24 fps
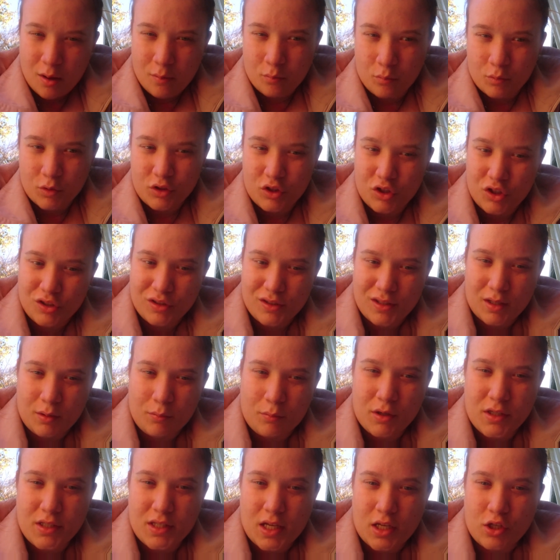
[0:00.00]
which in some
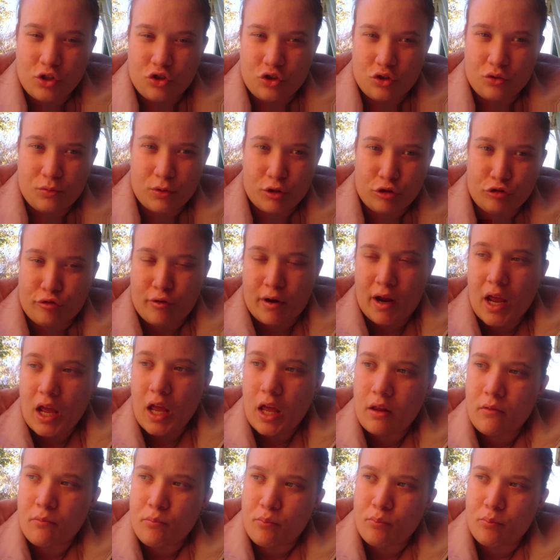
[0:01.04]
ways I do regret,
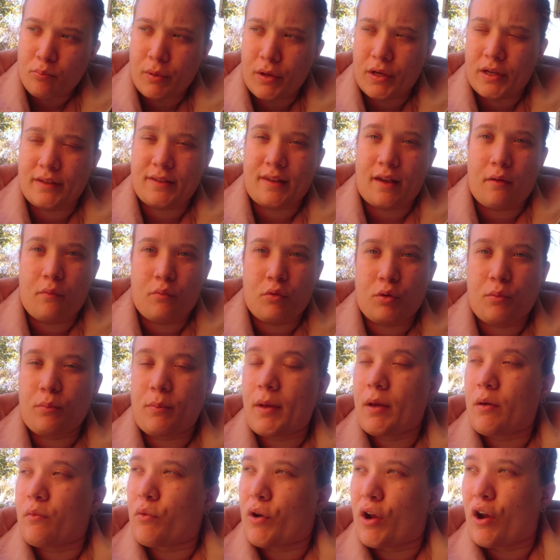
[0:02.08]
because I wouldn't
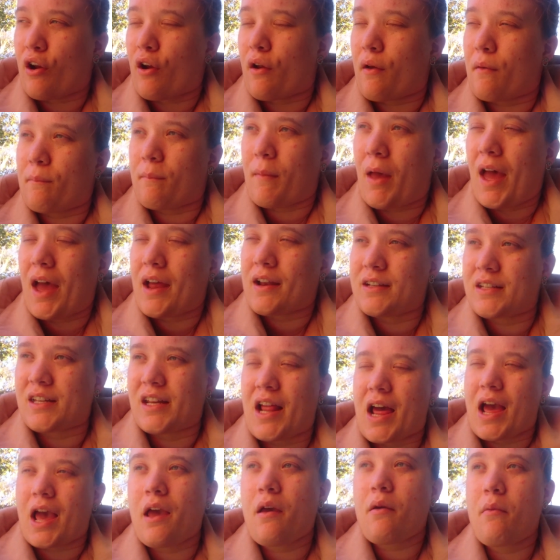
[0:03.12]
be where I'm at
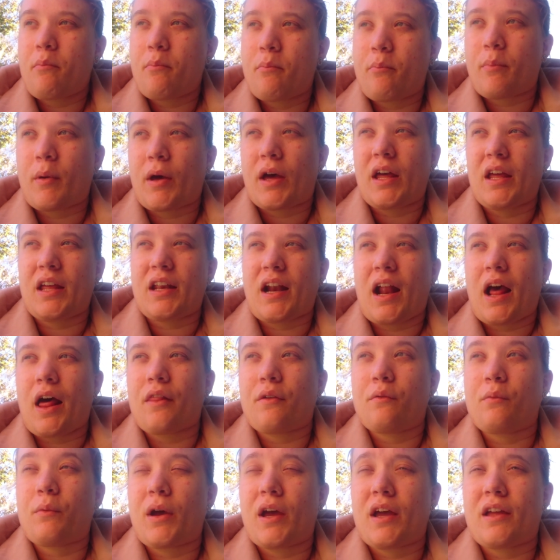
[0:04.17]
today. But in other
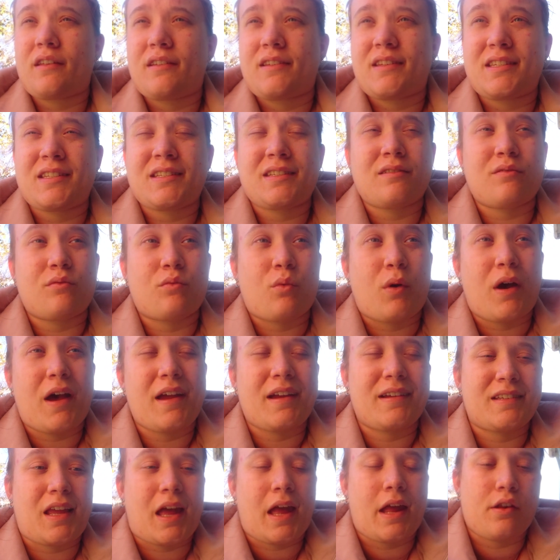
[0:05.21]

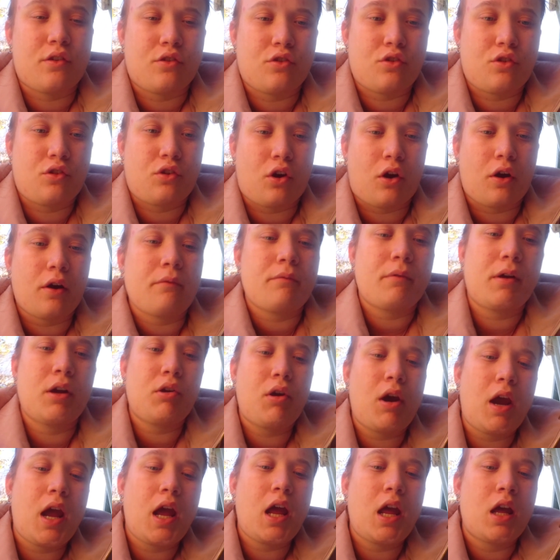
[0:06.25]
ways I don't
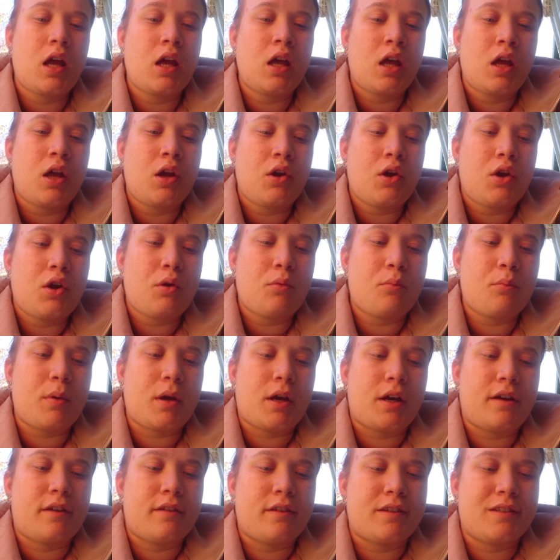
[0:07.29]
regret,
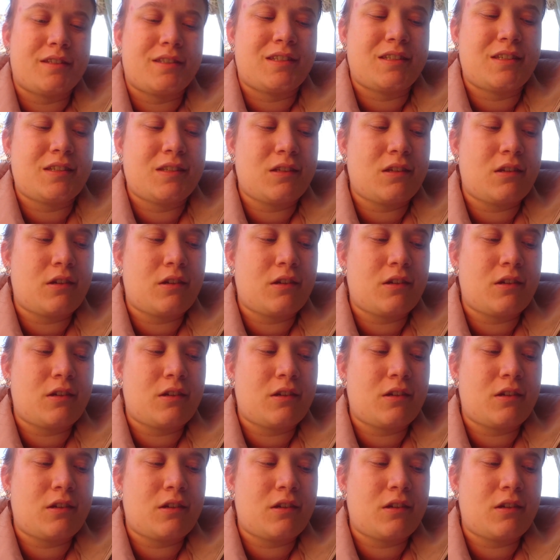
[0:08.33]
because